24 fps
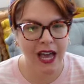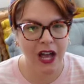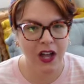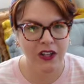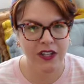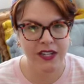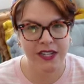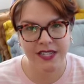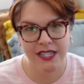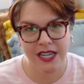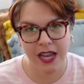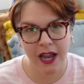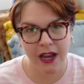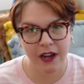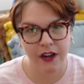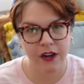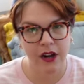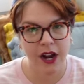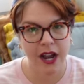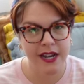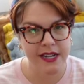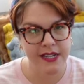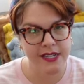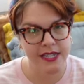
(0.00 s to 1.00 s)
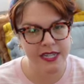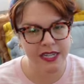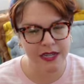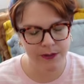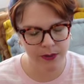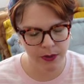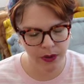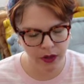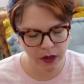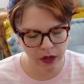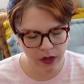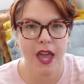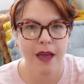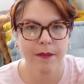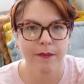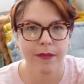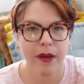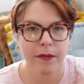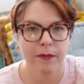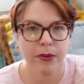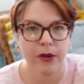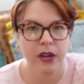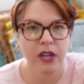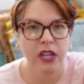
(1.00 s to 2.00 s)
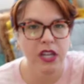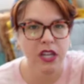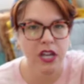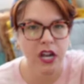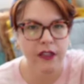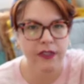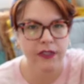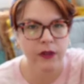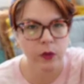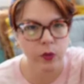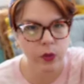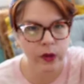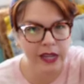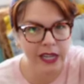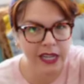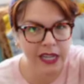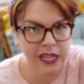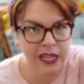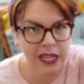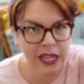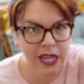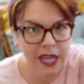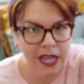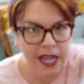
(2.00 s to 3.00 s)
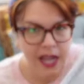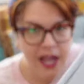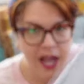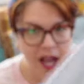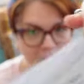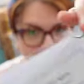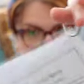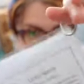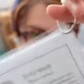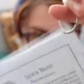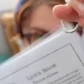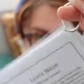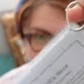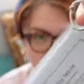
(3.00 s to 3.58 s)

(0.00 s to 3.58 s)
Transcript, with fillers: out an entire ID book. And by putting it on the ring, I